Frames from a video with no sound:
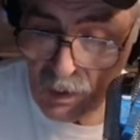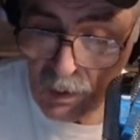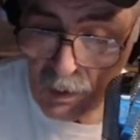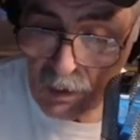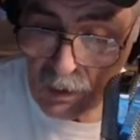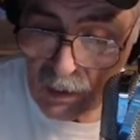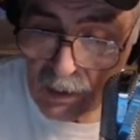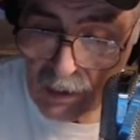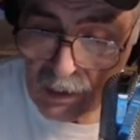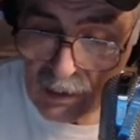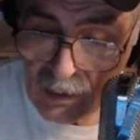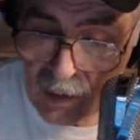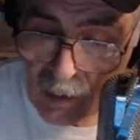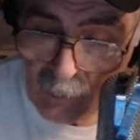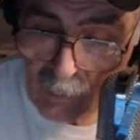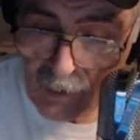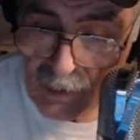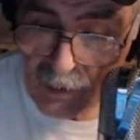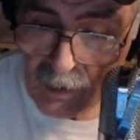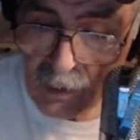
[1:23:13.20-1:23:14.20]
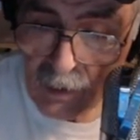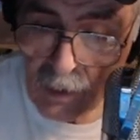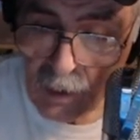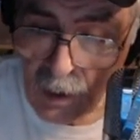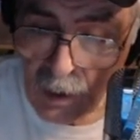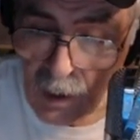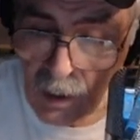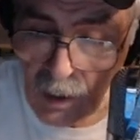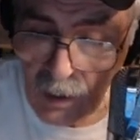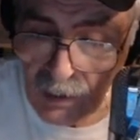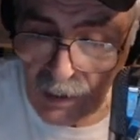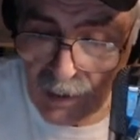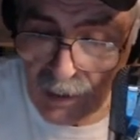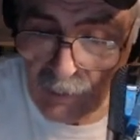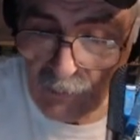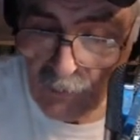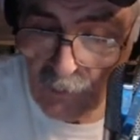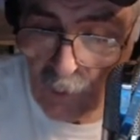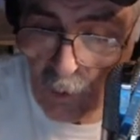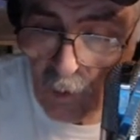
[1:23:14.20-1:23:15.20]
Lebanon.
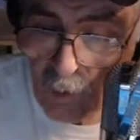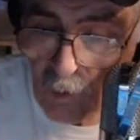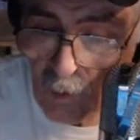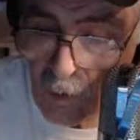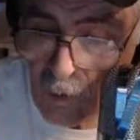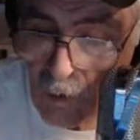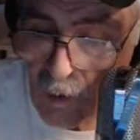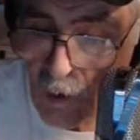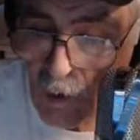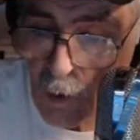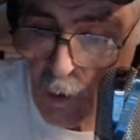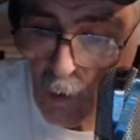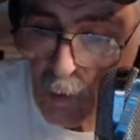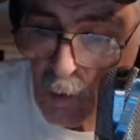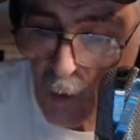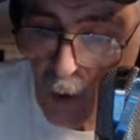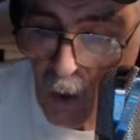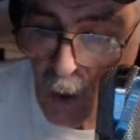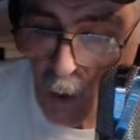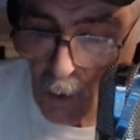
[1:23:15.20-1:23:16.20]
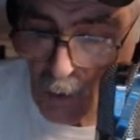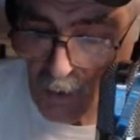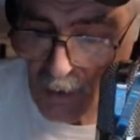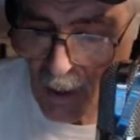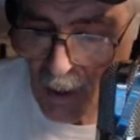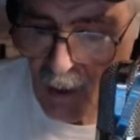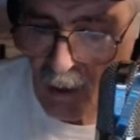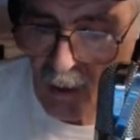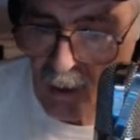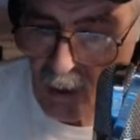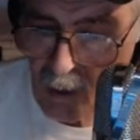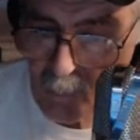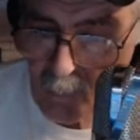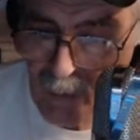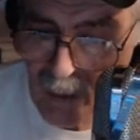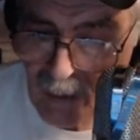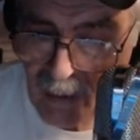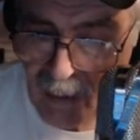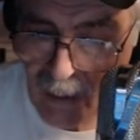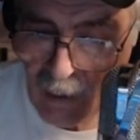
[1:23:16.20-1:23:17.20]
KM4 Hotel
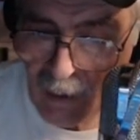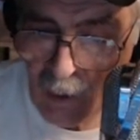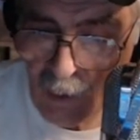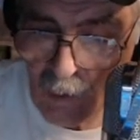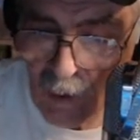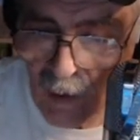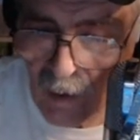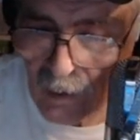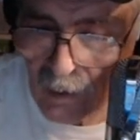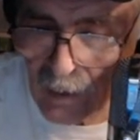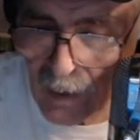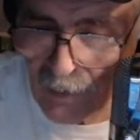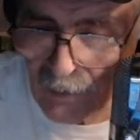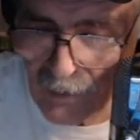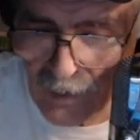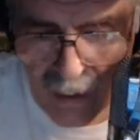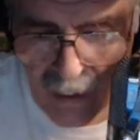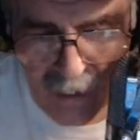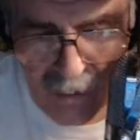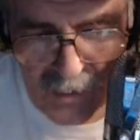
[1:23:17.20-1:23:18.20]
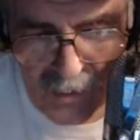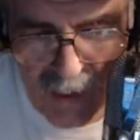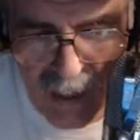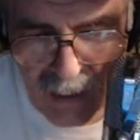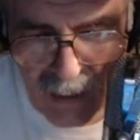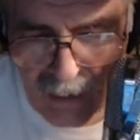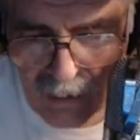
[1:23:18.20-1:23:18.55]
Quebec Echo. Did I hear Jack in